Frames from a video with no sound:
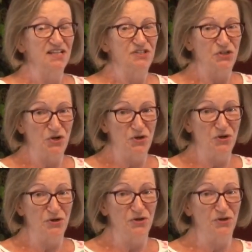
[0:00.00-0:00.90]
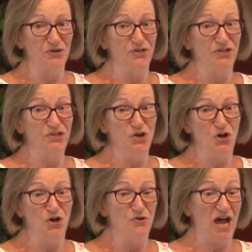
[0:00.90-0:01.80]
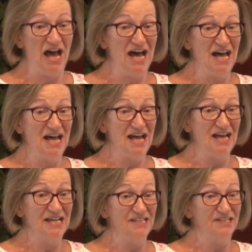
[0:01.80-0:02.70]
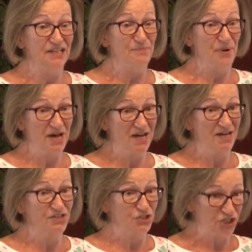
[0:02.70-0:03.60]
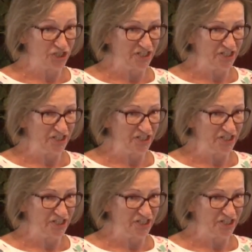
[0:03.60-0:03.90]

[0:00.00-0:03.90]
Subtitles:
Turn your eyes upon Jesus,